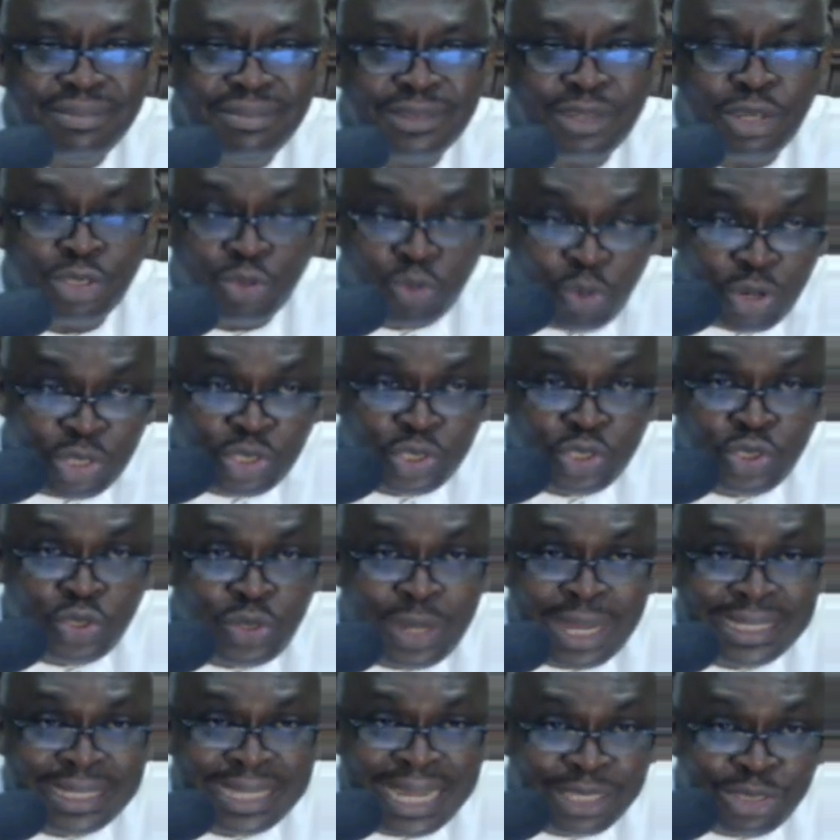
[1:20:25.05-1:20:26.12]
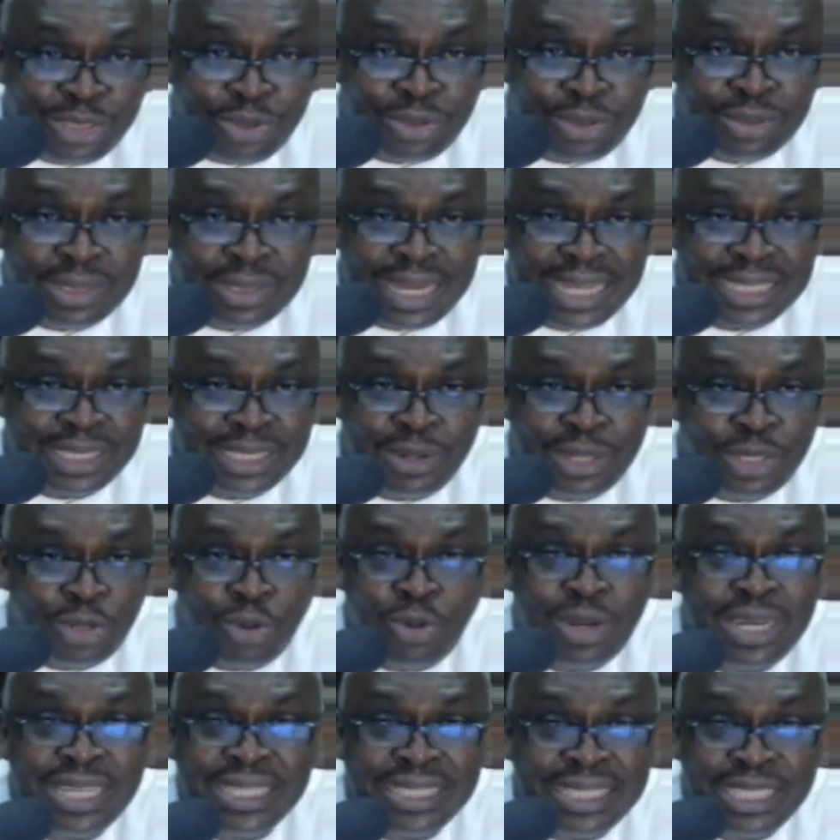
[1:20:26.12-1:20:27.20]
Because once you are an adult, the
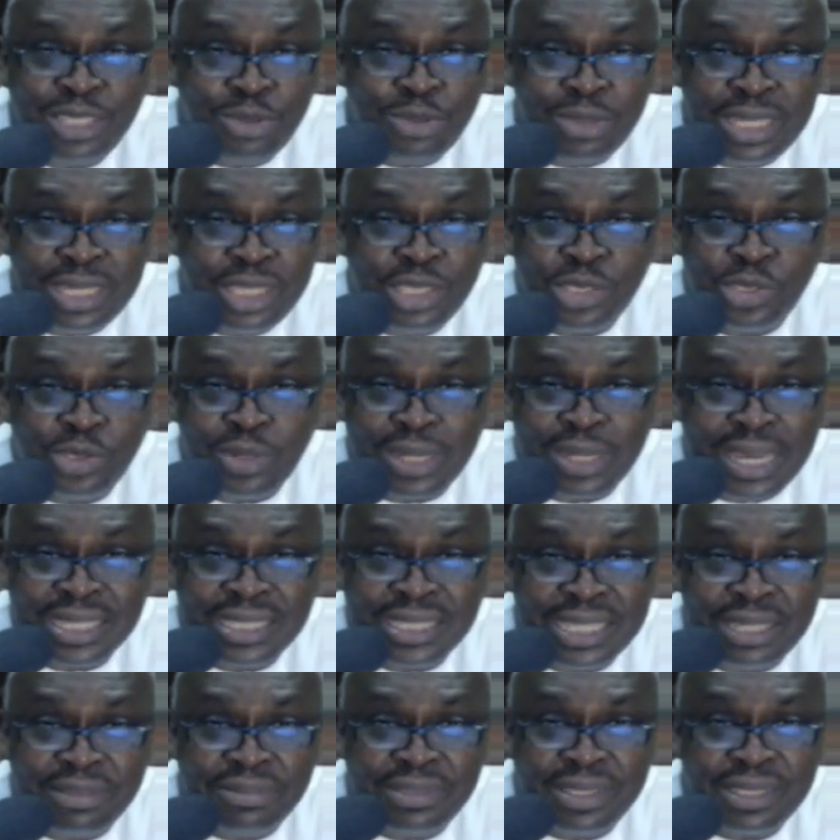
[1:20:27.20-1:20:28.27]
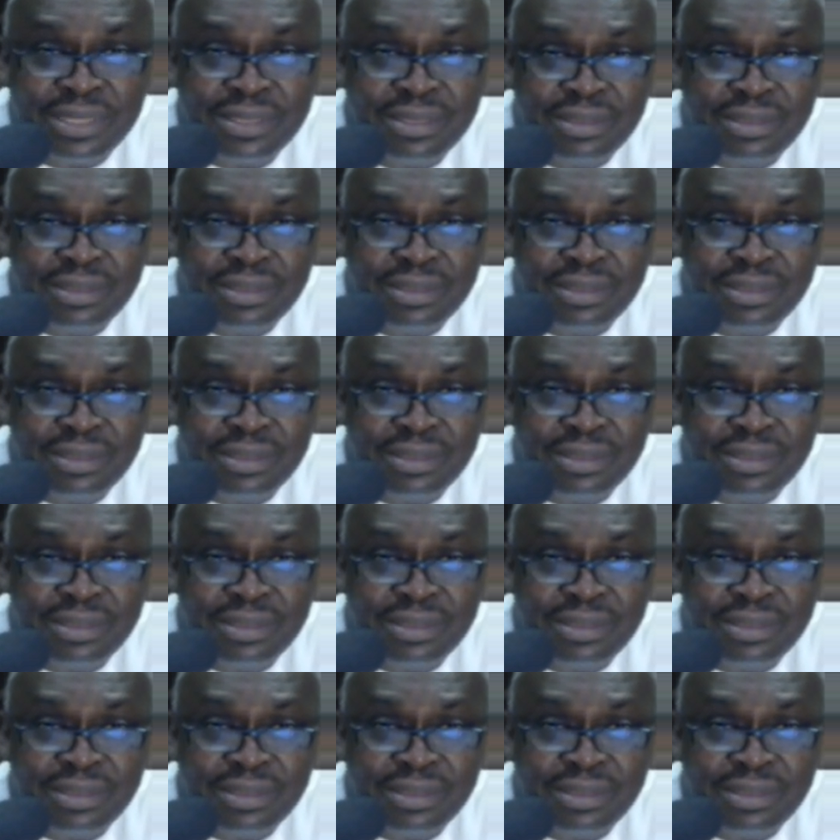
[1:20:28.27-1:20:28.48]
only thing you need is to get saved.